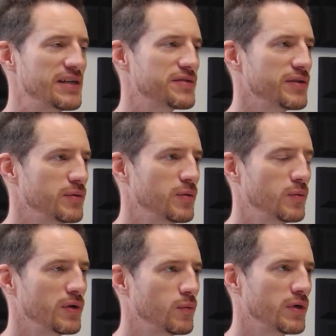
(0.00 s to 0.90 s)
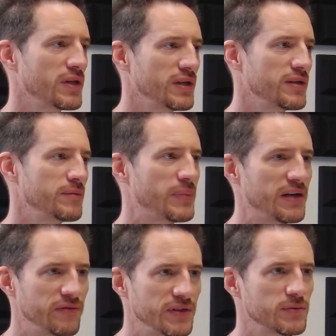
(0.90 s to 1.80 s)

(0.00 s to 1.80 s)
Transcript: So what are the other benefits?